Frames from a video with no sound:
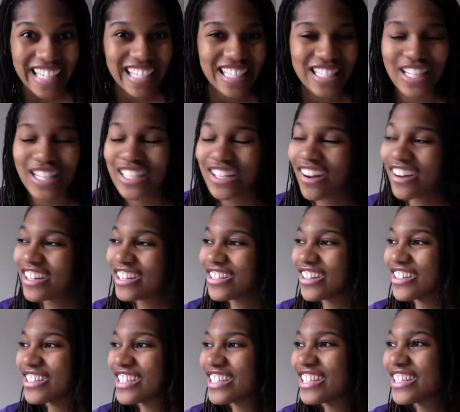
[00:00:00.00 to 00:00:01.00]
because I taught
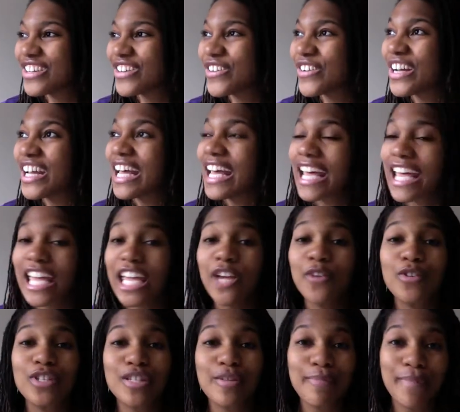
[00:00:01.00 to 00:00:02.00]
adults too, it
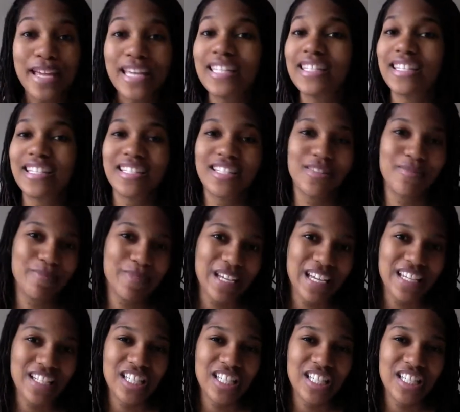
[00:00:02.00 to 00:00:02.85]
was amazing to me.